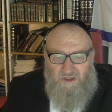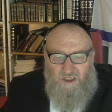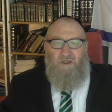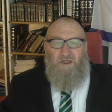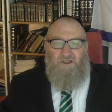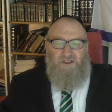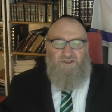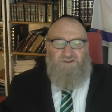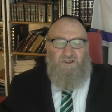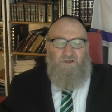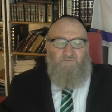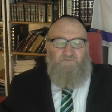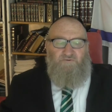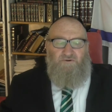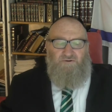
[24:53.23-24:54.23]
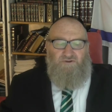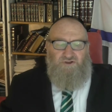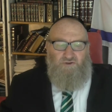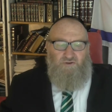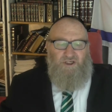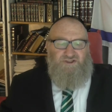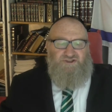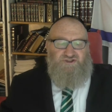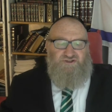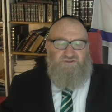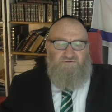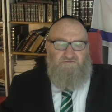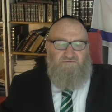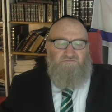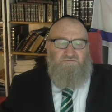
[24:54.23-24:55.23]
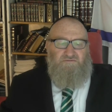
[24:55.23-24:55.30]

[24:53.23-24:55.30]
that is helpful to us.